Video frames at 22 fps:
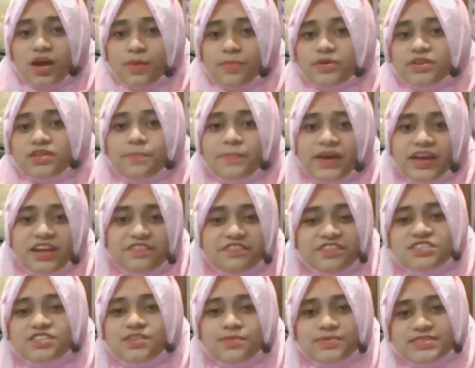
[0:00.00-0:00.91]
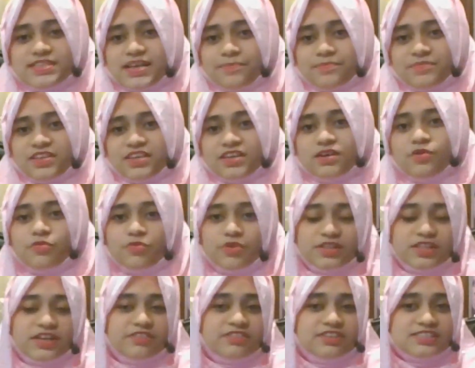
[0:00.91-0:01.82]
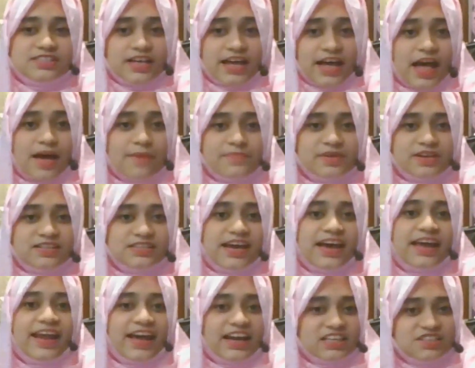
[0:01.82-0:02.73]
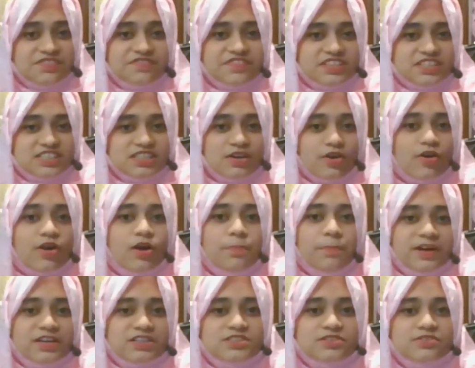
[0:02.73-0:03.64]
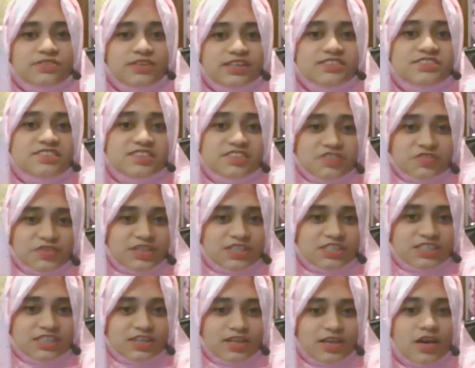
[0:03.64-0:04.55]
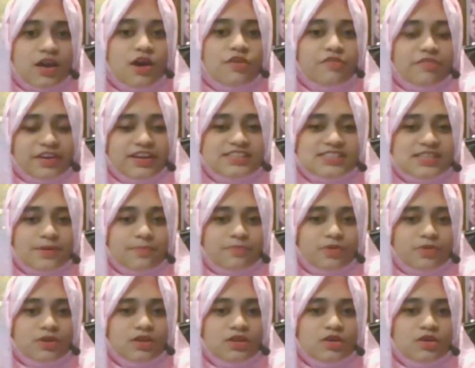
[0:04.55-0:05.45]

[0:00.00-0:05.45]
about the benefits of something, whether it's a habit, an activity, or a particular situation. For example,